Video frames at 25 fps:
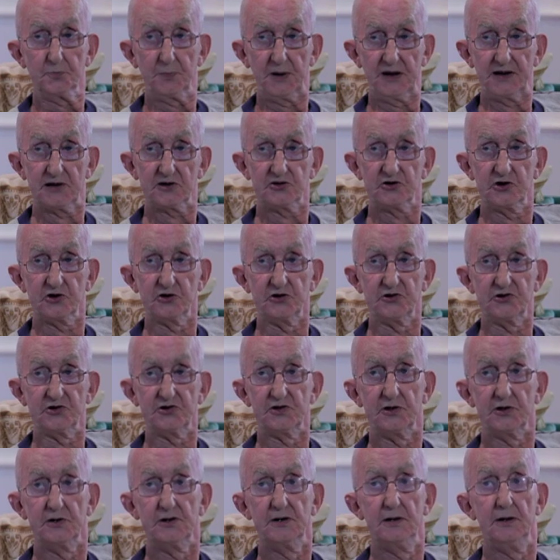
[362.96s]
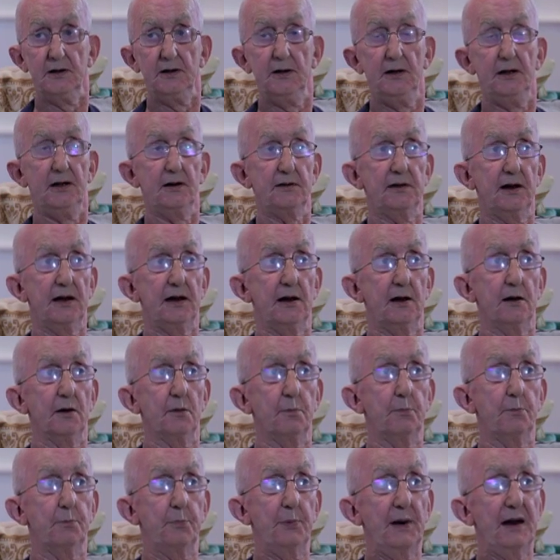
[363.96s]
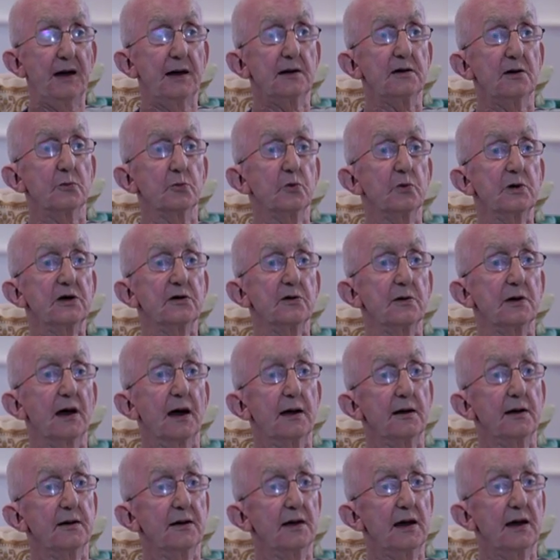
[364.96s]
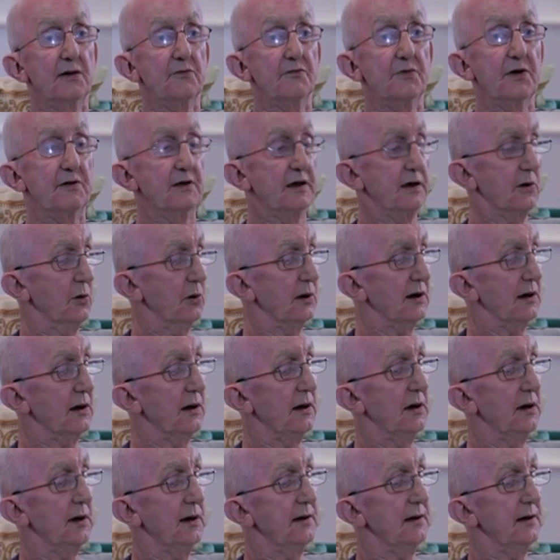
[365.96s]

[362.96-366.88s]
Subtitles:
Pictures. Now, and that very quickly